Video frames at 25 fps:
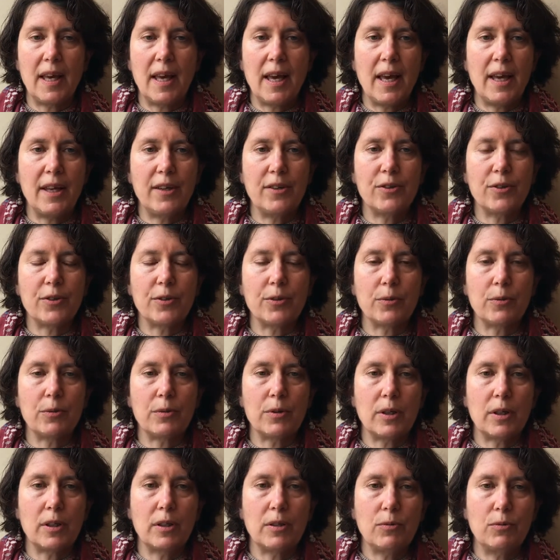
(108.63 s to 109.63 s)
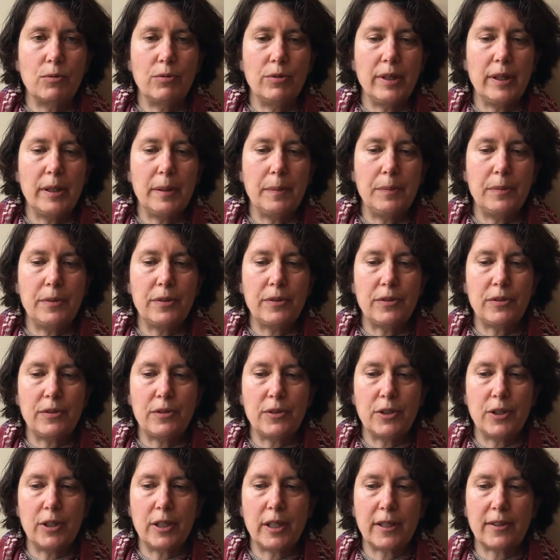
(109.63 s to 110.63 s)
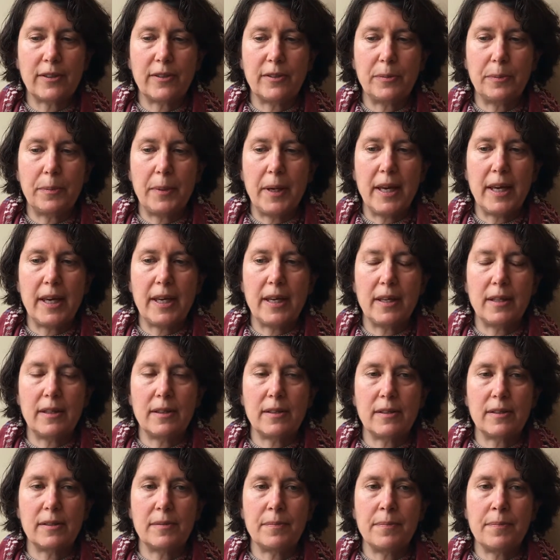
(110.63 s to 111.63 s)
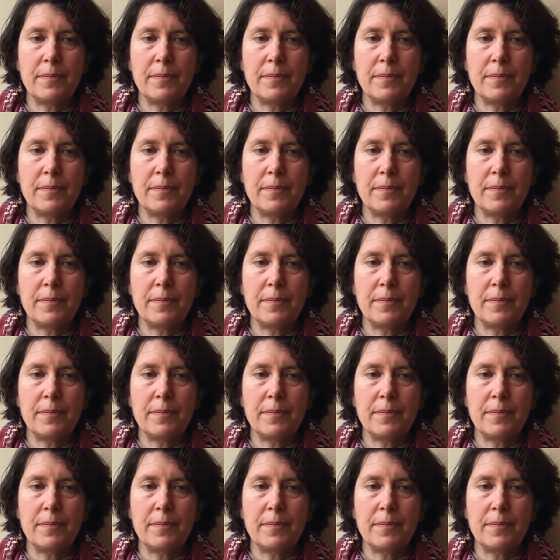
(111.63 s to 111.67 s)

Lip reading: and your ribs should expand